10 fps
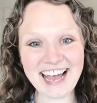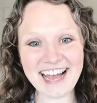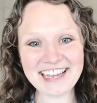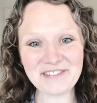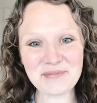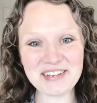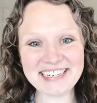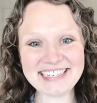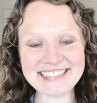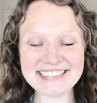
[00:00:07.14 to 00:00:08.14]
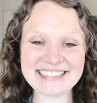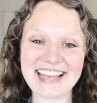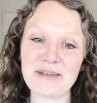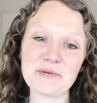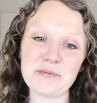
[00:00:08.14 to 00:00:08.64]
Hi, everybody.
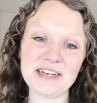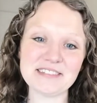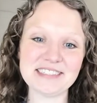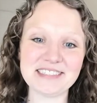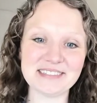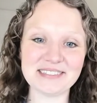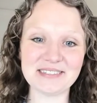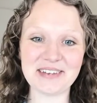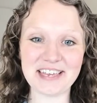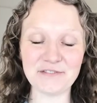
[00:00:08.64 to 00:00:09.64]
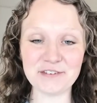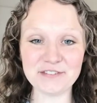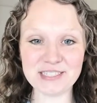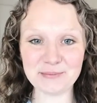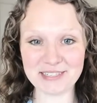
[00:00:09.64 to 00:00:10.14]
I'm about to do a
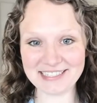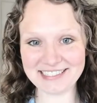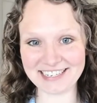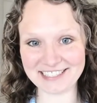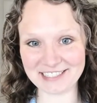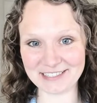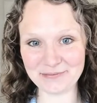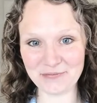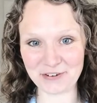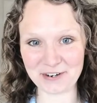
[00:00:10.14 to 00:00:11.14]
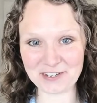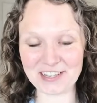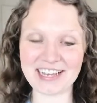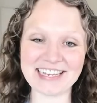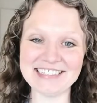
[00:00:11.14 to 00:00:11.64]
15 minute session for a
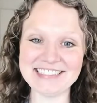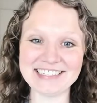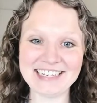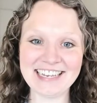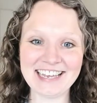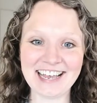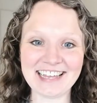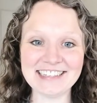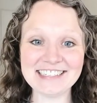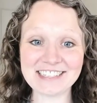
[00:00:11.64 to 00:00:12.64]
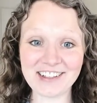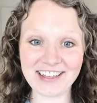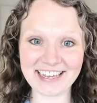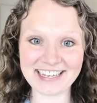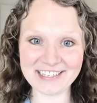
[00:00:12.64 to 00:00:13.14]
client. And this
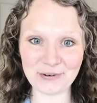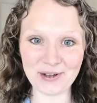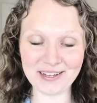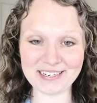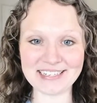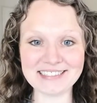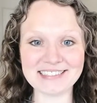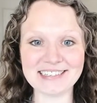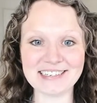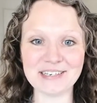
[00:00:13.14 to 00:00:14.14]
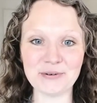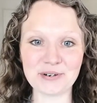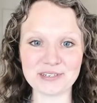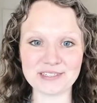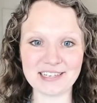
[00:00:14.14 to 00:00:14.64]
client, Johannes, he
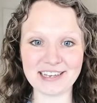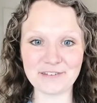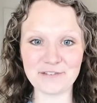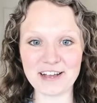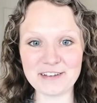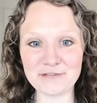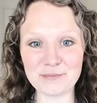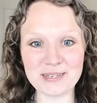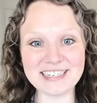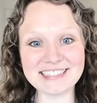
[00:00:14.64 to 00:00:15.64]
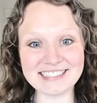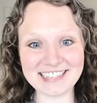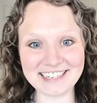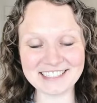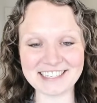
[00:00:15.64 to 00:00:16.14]
ordered a five minute
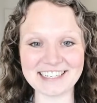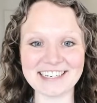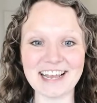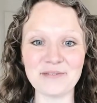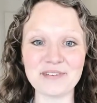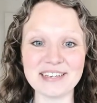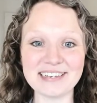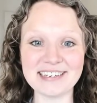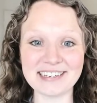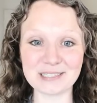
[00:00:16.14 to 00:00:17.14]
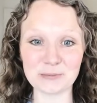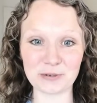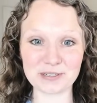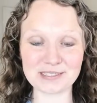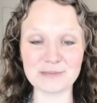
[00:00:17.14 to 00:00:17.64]
session and we
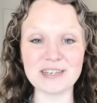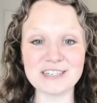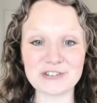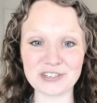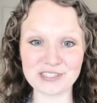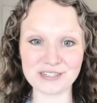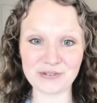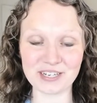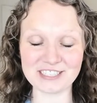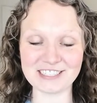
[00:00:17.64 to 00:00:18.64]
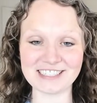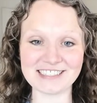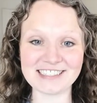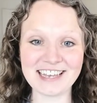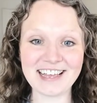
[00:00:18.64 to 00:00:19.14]
explored some interesting
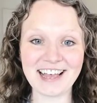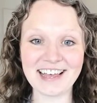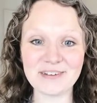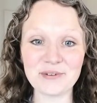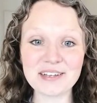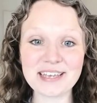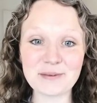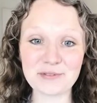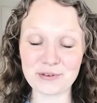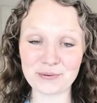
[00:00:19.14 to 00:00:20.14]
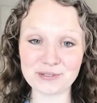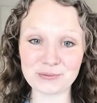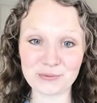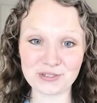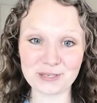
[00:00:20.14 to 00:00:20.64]
questions. And what came through was
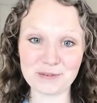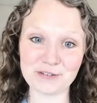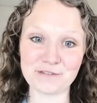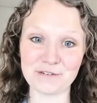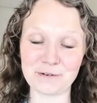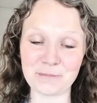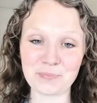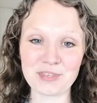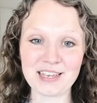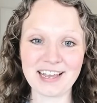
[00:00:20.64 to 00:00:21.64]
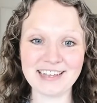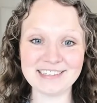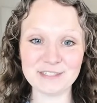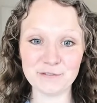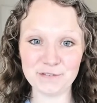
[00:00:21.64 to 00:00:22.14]
really beautiful. And
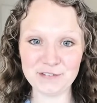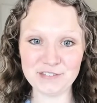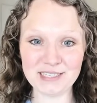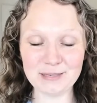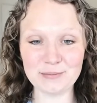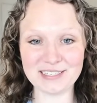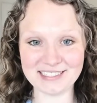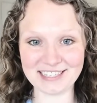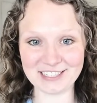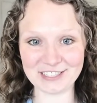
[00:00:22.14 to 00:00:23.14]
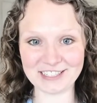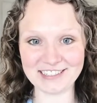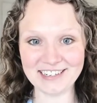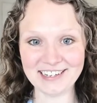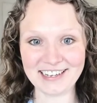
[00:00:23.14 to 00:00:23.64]
this 15 minute
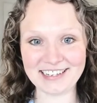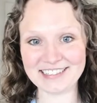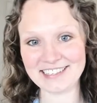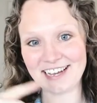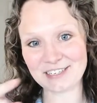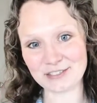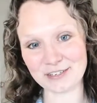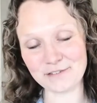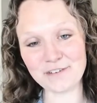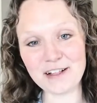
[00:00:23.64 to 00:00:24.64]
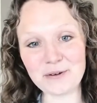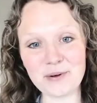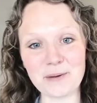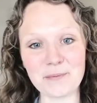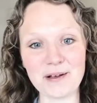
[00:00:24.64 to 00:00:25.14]
session is actually a follow
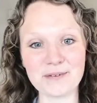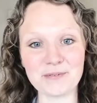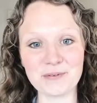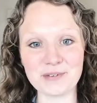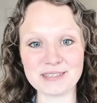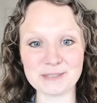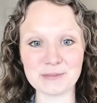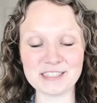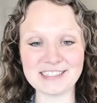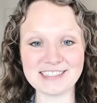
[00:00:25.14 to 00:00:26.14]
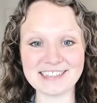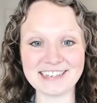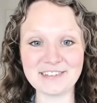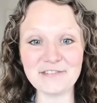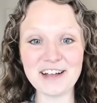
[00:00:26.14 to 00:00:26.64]
up on what we experienced
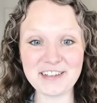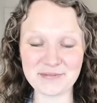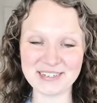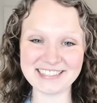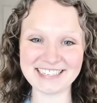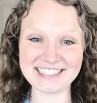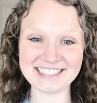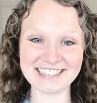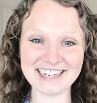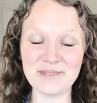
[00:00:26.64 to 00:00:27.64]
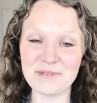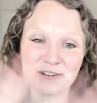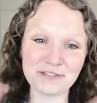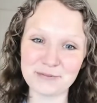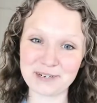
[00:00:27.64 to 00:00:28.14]
in the five minute session. And
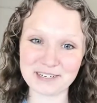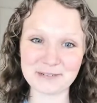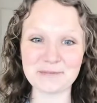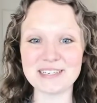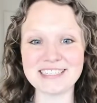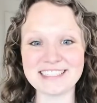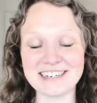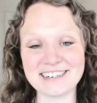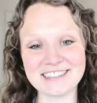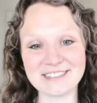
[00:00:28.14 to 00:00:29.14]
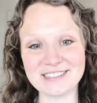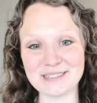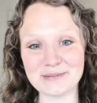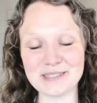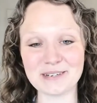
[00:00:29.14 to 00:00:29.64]
both of them are going to be shared on
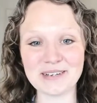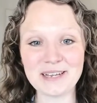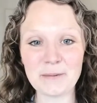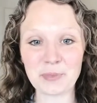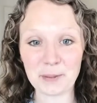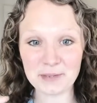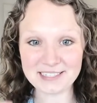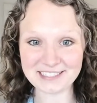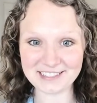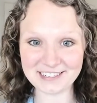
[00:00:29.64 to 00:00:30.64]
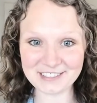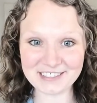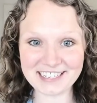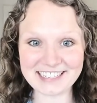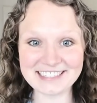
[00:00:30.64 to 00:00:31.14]
YouTube. So I'll make sure there's
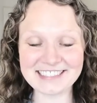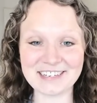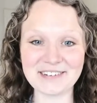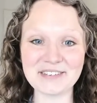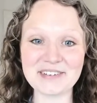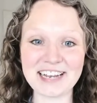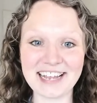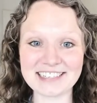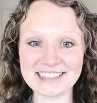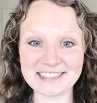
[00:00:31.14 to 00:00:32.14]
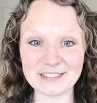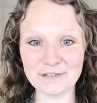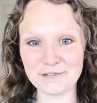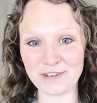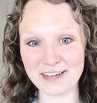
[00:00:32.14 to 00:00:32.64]
links so you can access the
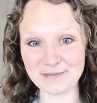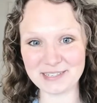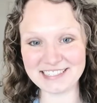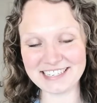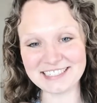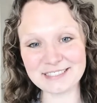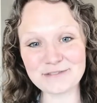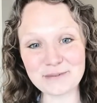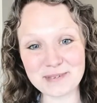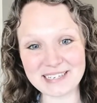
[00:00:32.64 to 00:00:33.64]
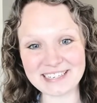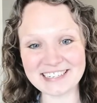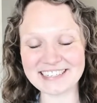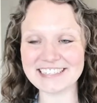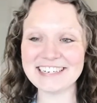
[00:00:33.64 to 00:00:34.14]
five minute session from
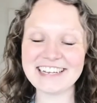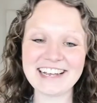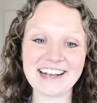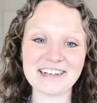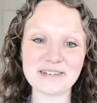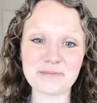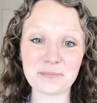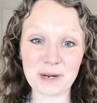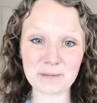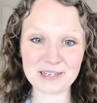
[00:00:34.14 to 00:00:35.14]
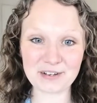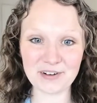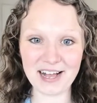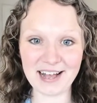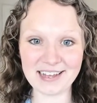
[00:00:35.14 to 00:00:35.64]
here. Um, but I'm going to go
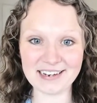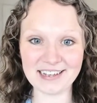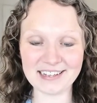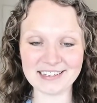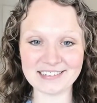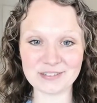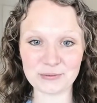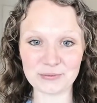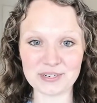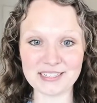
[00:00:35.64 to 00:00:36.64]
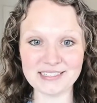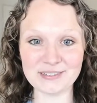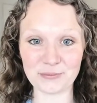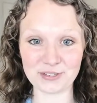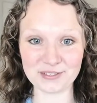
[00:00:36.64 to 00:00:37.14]
ahead and read
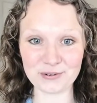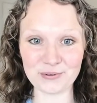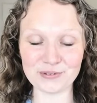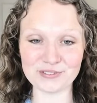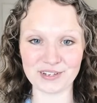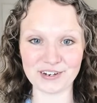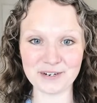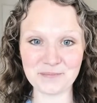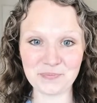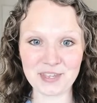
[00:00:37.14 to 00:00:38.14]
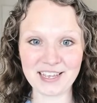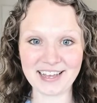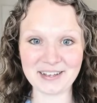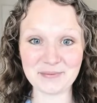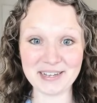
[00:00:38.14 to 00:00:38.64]
what the goals are.
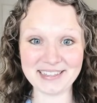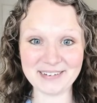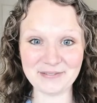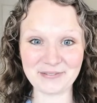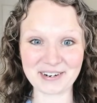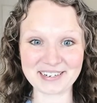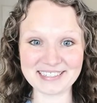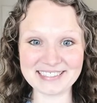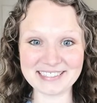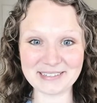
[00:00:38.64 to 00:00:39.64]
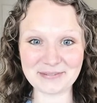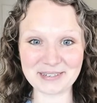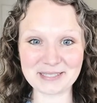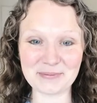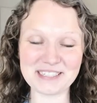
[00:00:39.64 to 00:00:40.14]
Um, and then we're going to see where
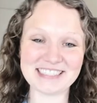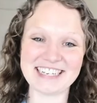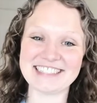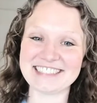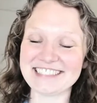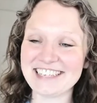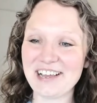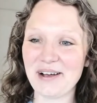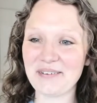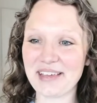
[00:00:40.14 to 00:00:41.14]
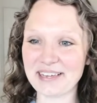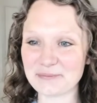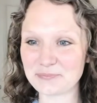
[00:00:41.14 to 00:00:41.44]
spirit takes us. Okay.